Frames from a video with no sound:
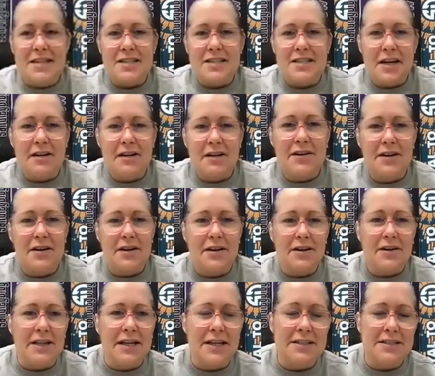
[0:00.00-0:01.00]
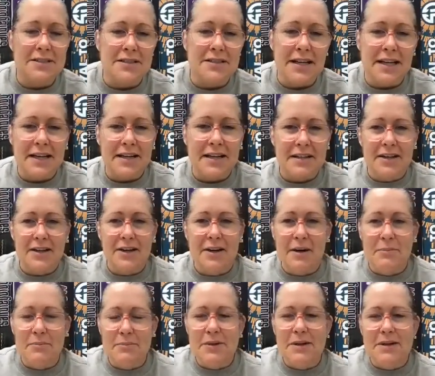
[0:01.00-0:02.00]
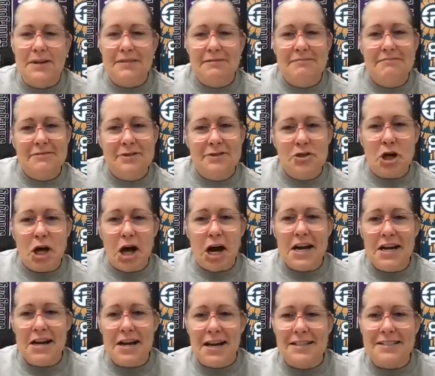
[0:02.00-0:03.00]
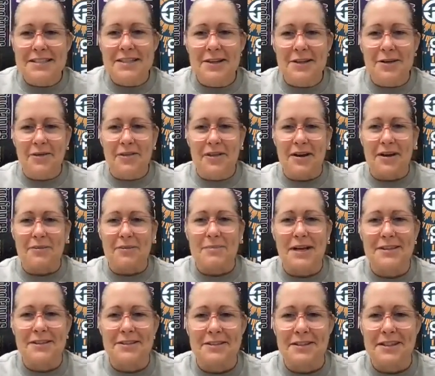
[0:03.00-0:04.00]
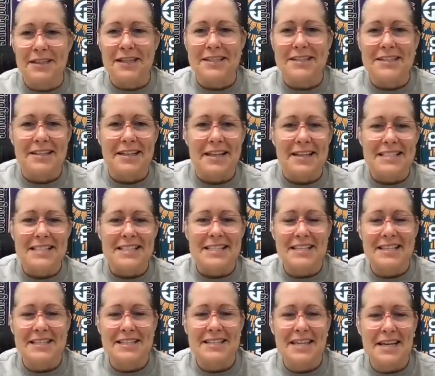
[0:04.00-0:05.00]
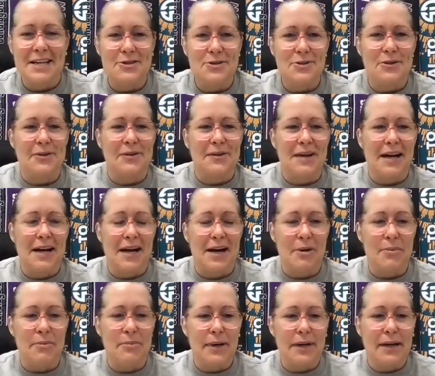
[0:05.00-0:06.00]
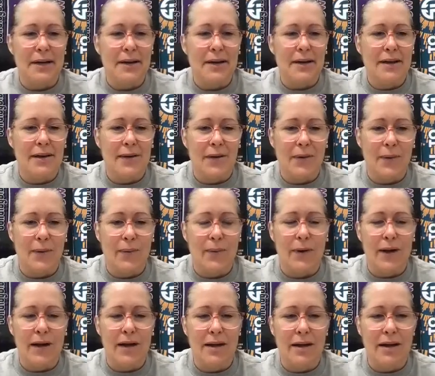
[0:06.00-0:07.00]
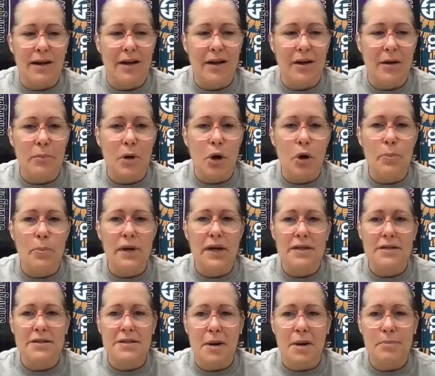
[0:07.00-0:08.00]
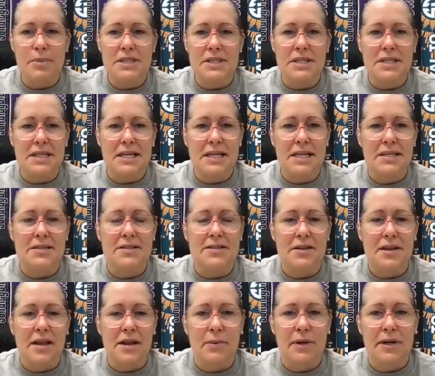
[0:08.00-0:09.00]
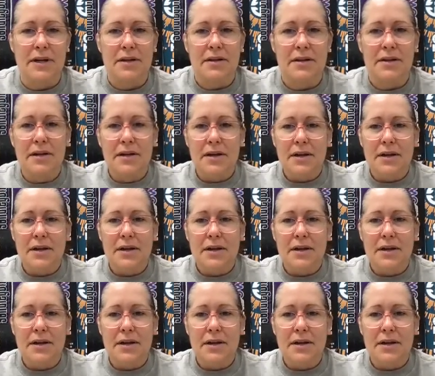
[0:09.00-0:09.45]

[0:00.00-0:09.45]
tough call, Hector. I'm trying not to go there mentally until I see the schedule. But I'm hoping it's opposite days so that we can,